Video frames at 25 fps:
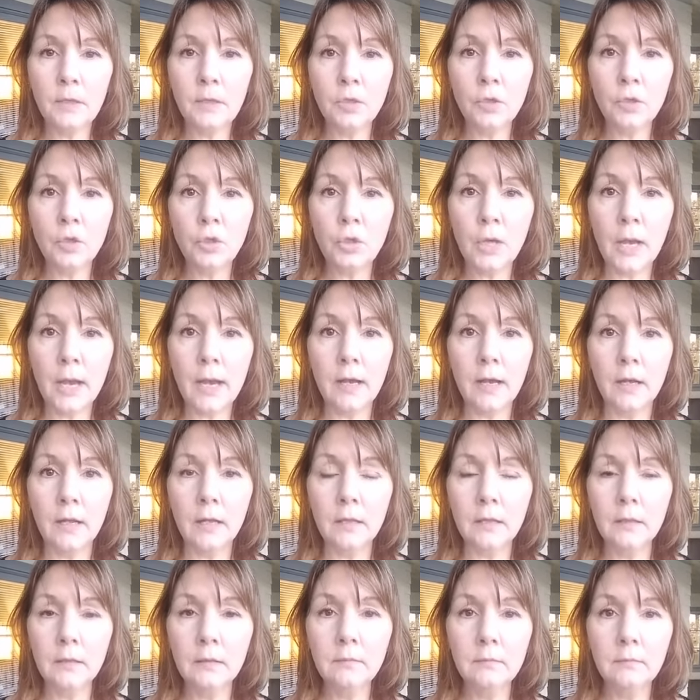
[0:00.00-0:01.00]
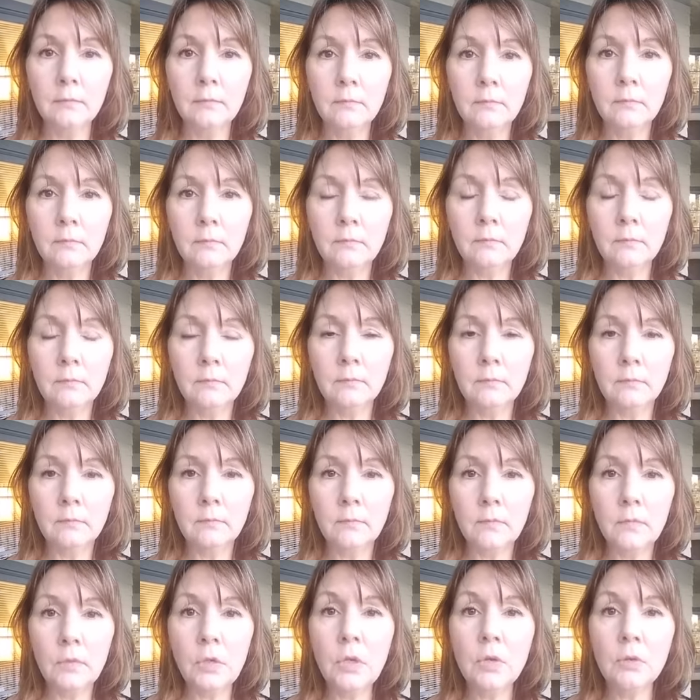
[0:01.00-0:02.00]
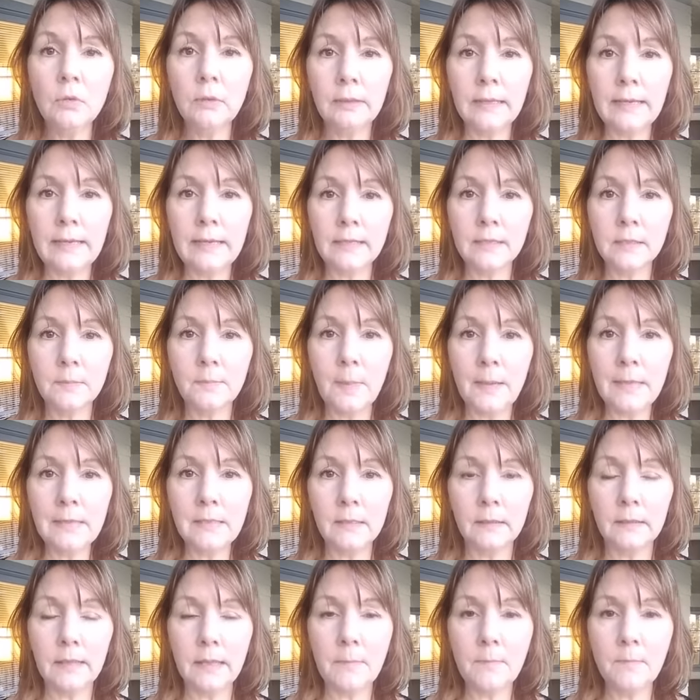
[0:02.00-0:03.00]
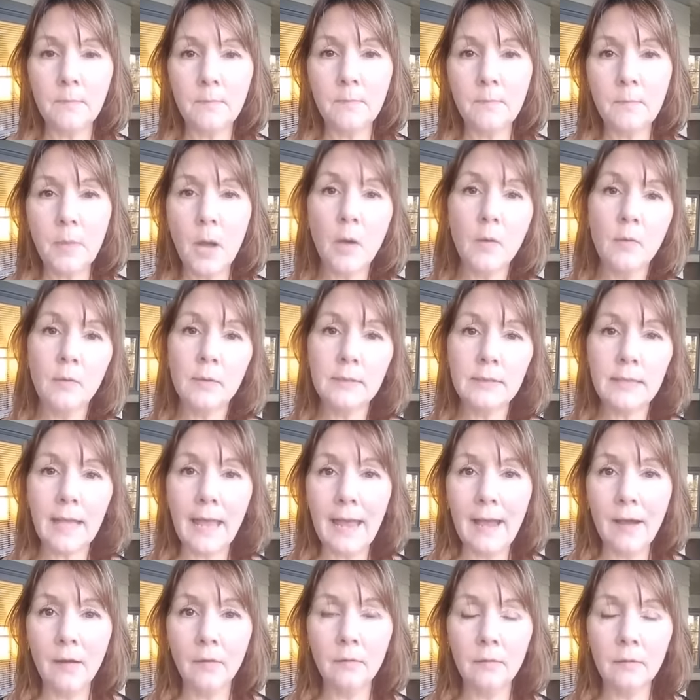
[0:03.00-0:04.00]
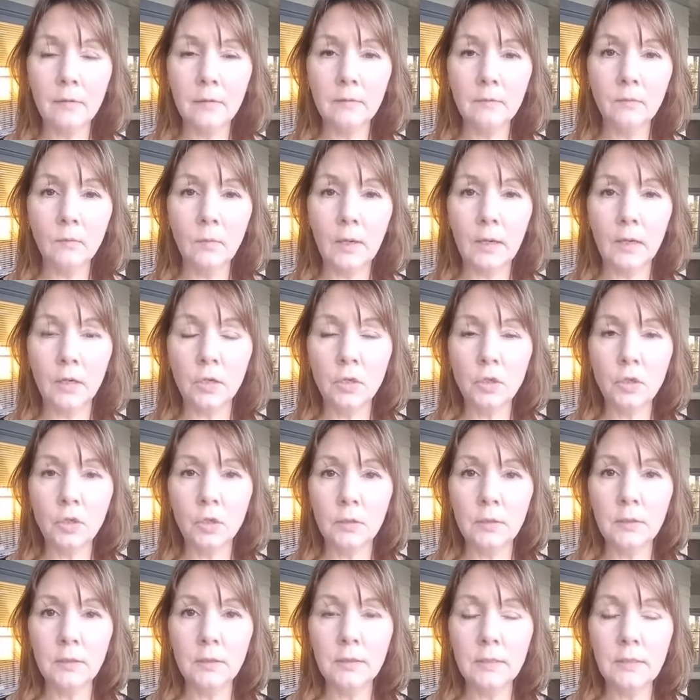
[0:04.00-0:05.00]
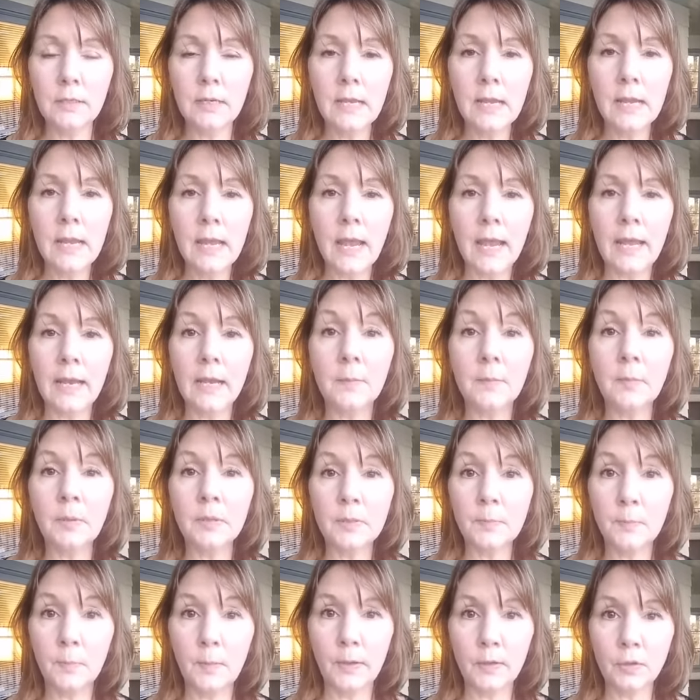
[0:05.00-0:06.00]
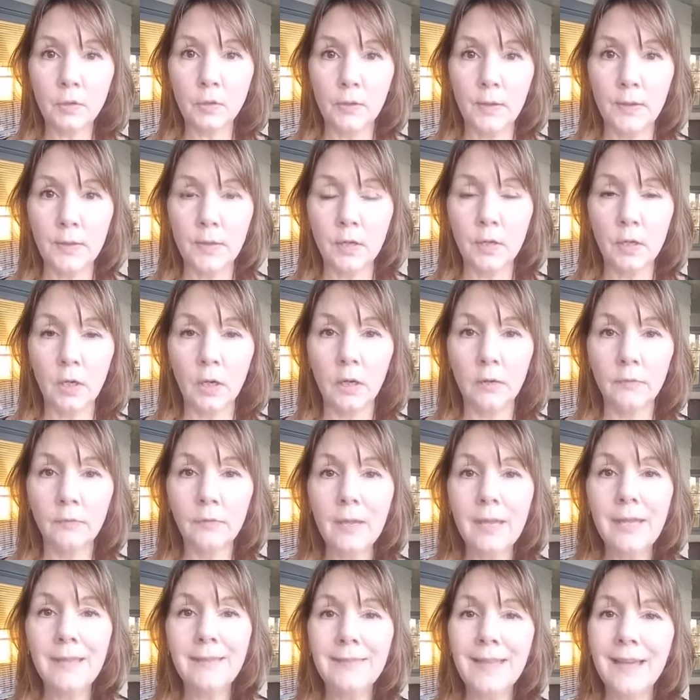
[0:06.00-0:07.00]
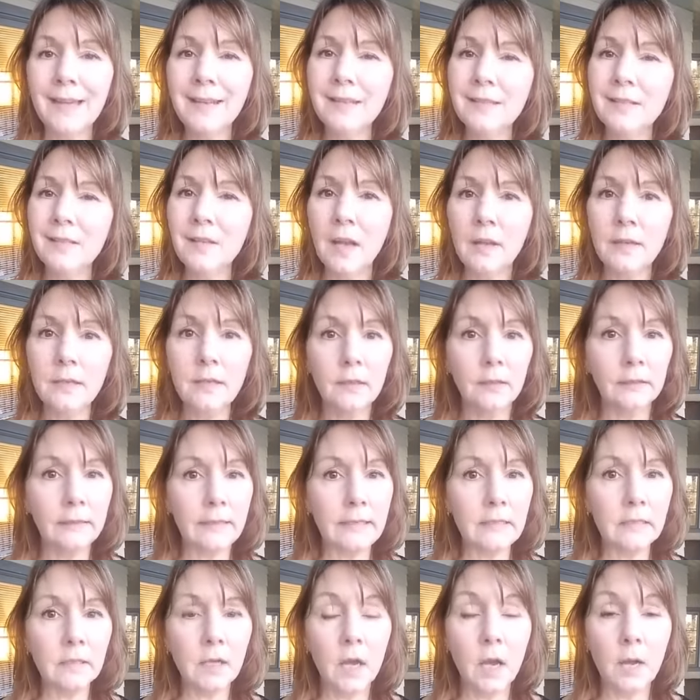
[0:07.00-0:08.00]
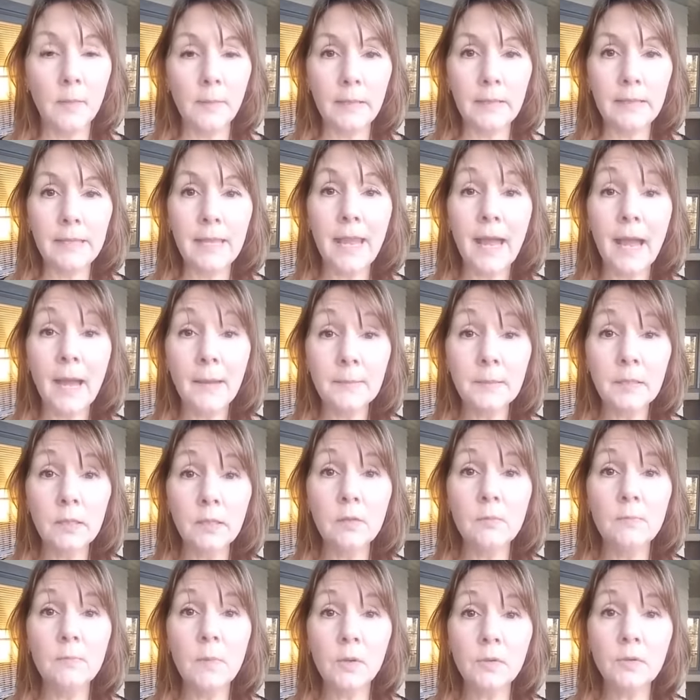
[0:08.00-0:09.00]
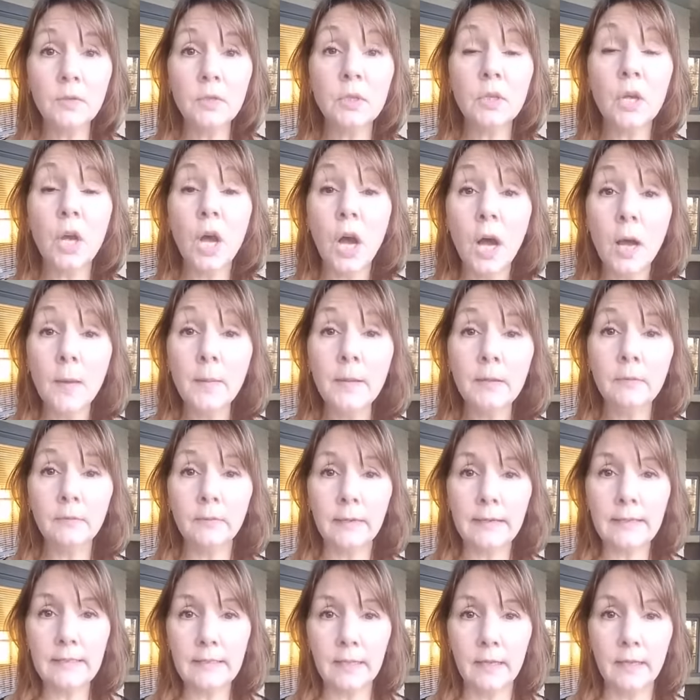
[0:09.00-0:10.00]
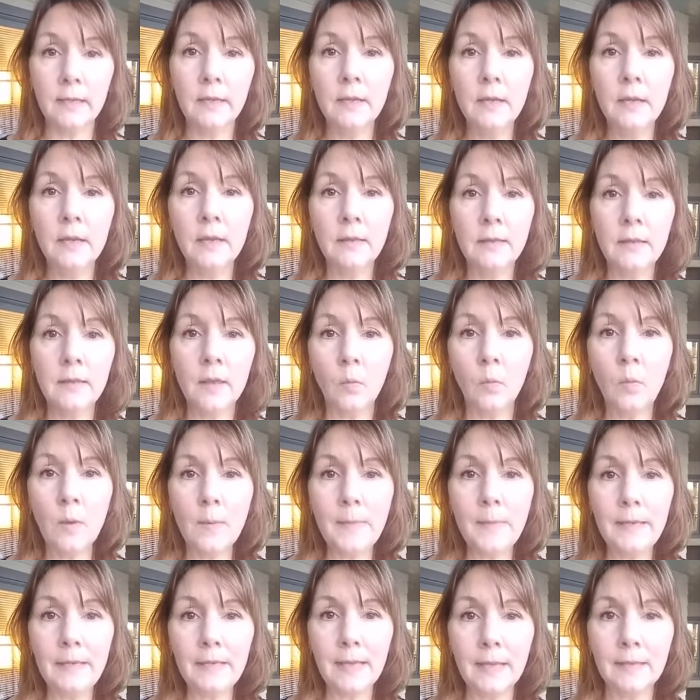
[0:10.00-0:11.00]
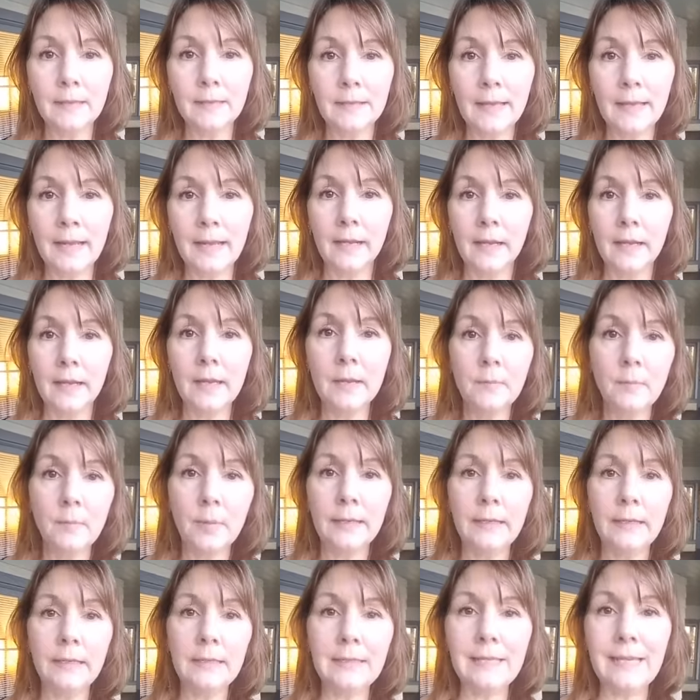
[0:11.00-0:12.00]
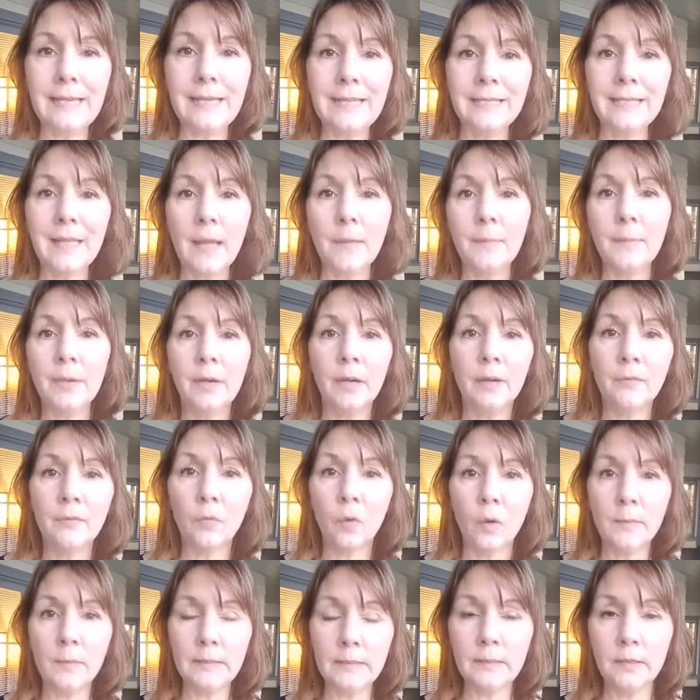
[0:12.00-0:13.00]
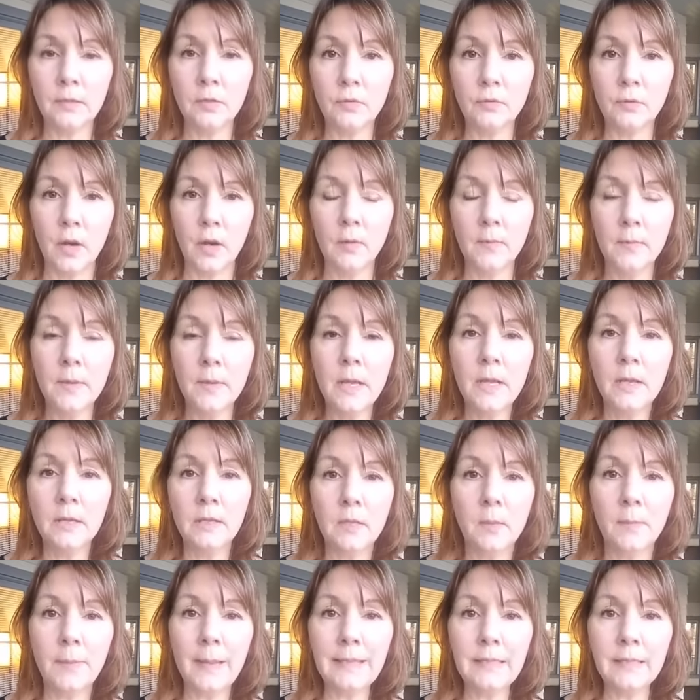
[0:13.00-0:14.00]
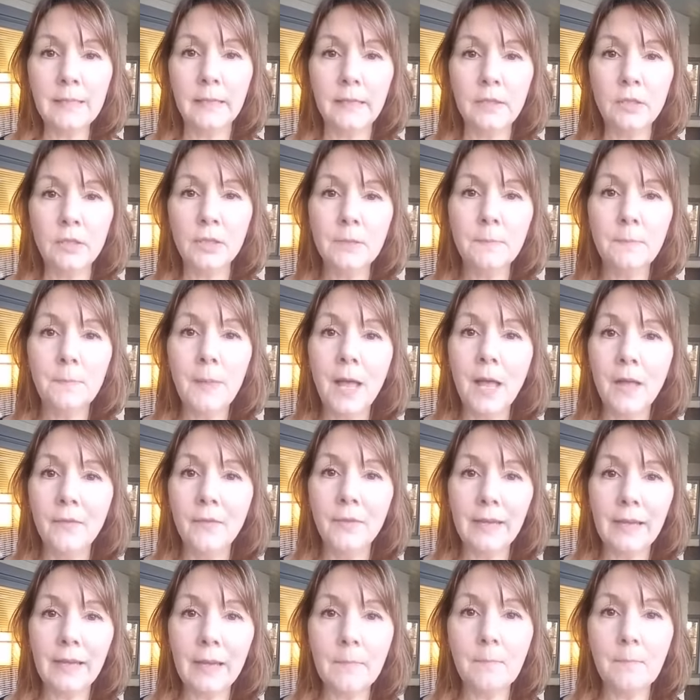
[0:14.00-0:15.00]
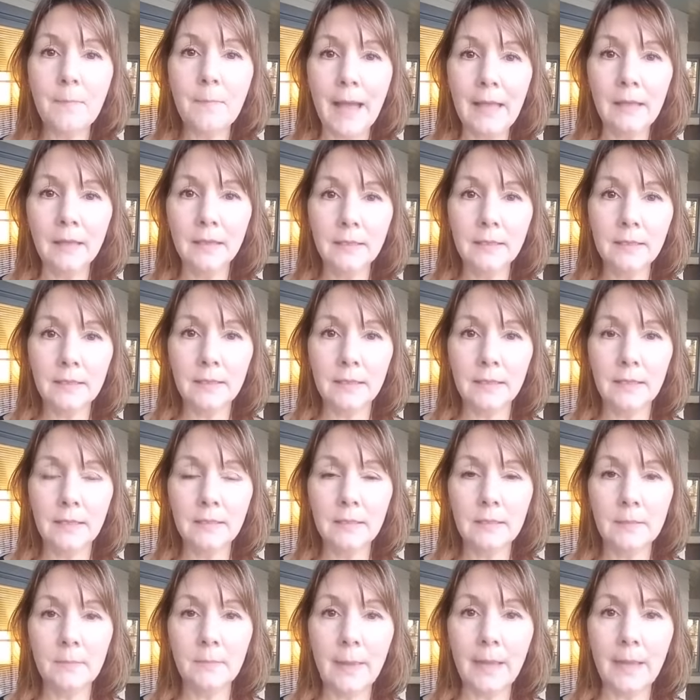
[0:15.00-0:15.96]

gel nucleus basically pokes out where it shouldn't, and it puts pressure on the nerve. That is not nearly as common. The absolute most common reason that women get sciatica in pregnancy is that piriformis syndrome. So basically just pelvic imbalances